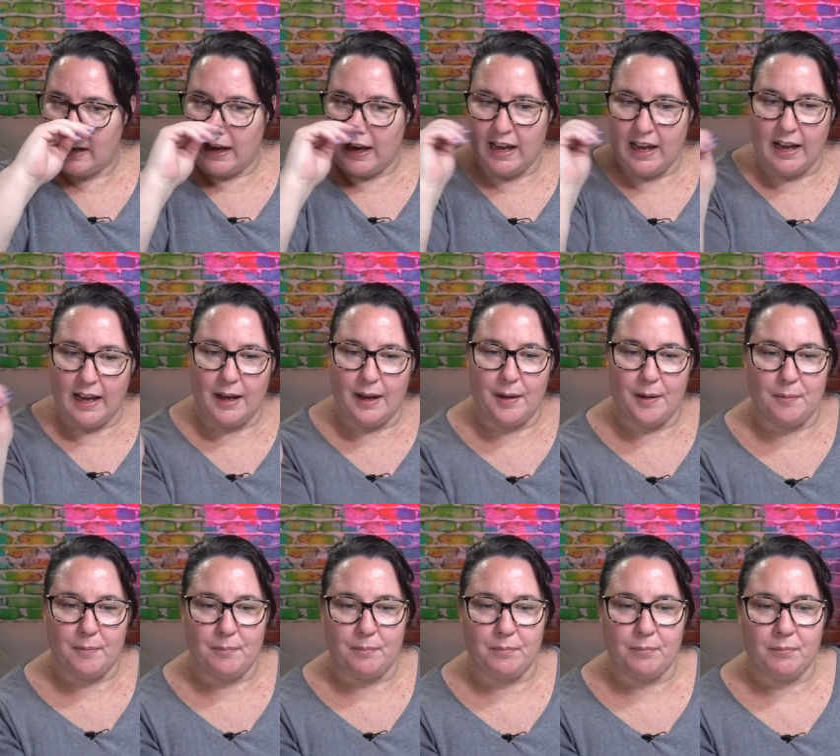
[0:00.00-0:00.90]

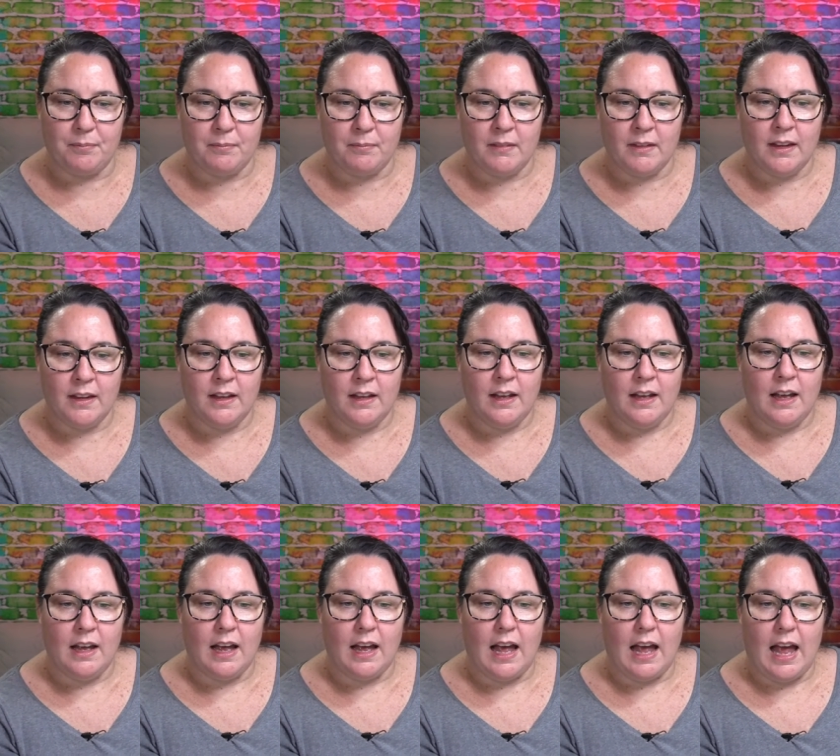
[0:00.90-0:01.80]
Um,
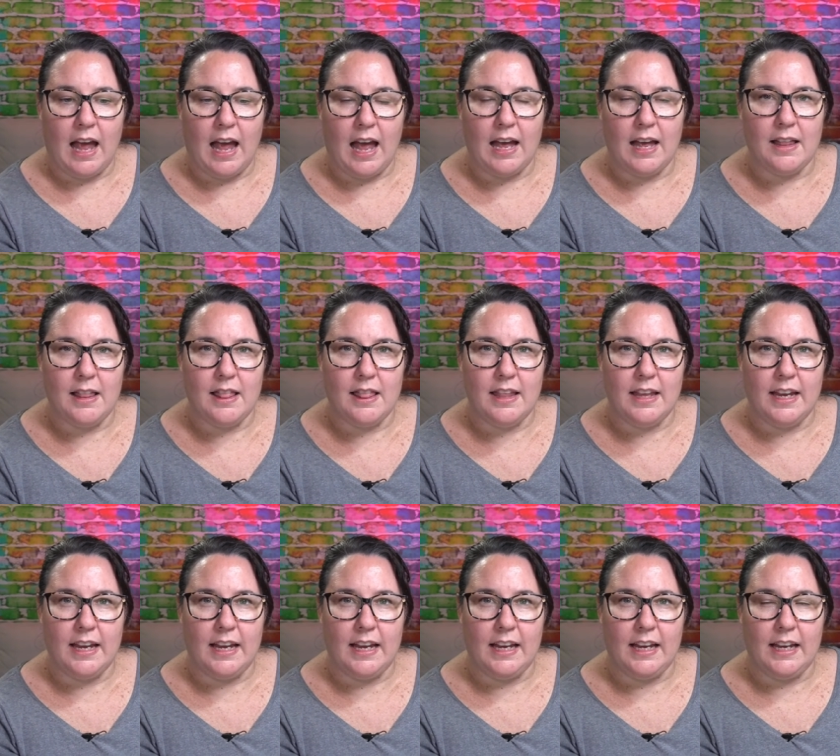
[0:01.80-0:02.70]

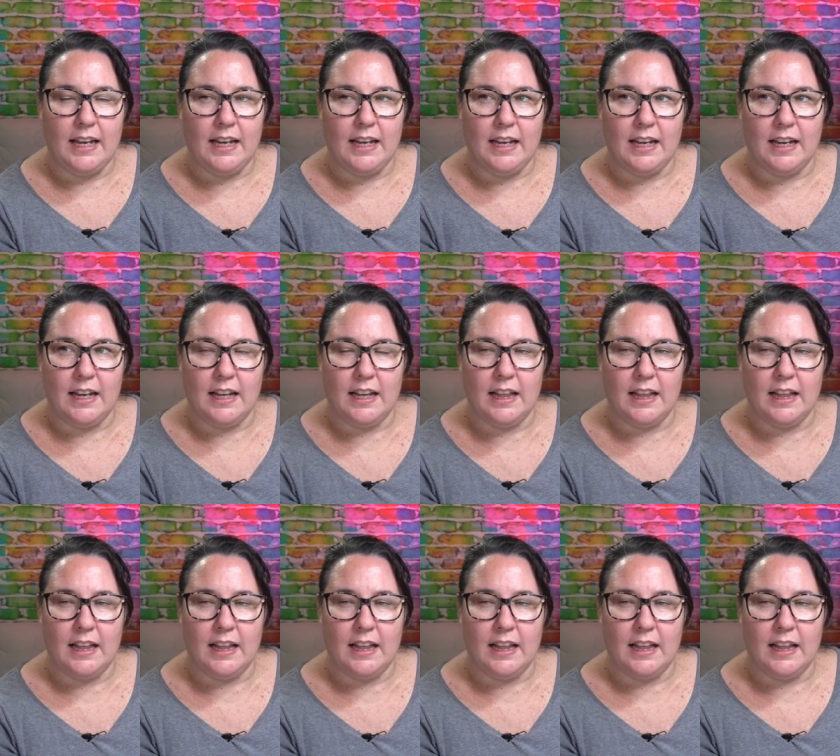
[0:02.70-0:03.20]
the